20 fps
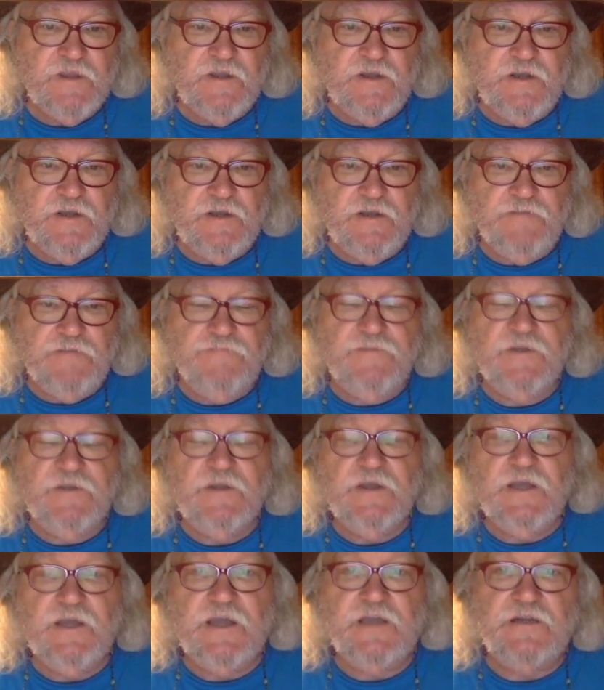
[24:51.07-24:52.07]
and
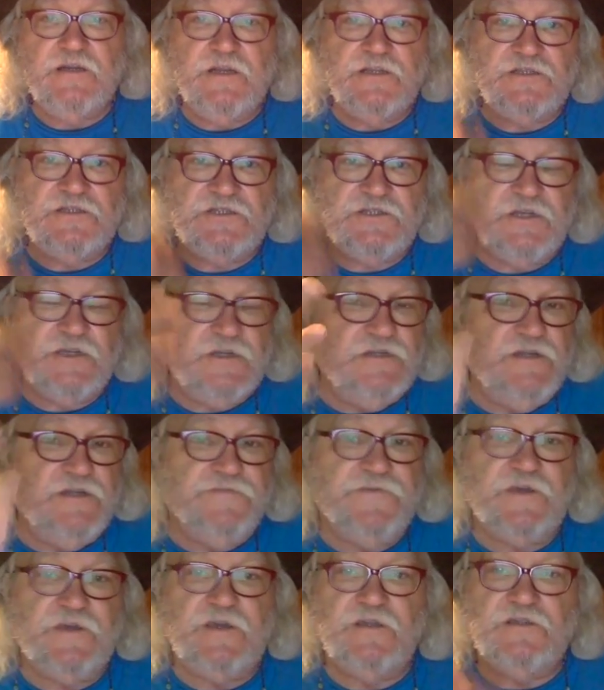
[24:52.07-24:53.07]
its
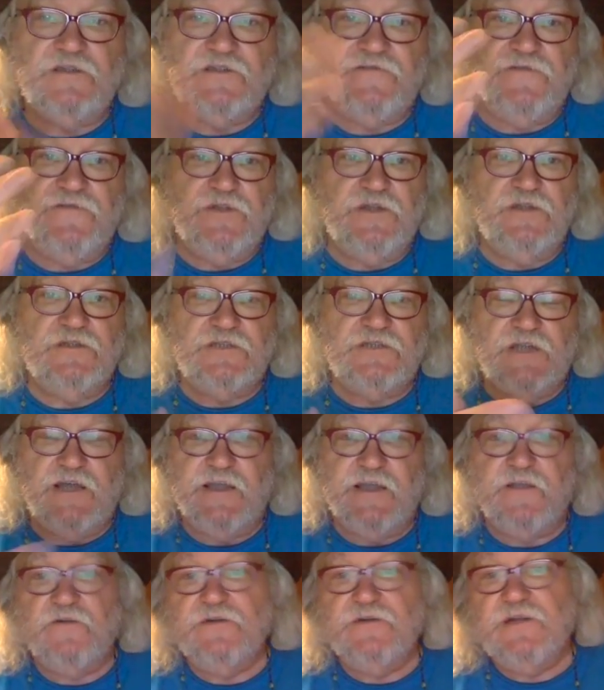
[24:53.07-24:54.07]
significance for the
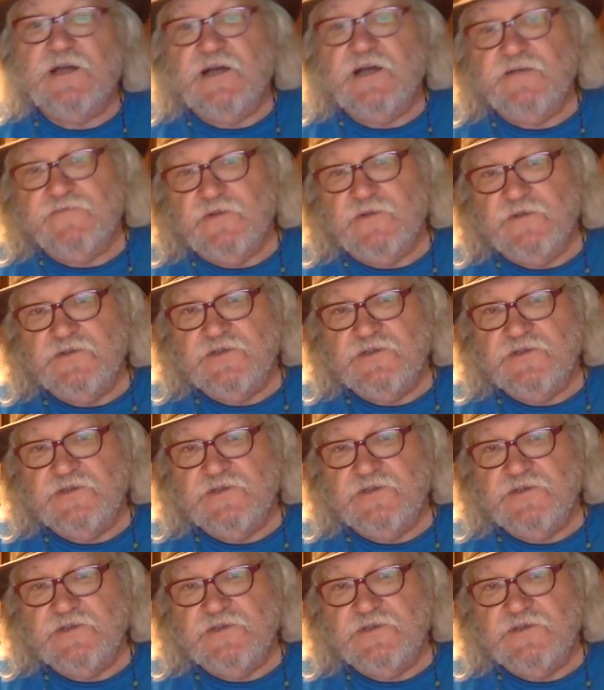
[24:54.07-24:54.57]
entire novel.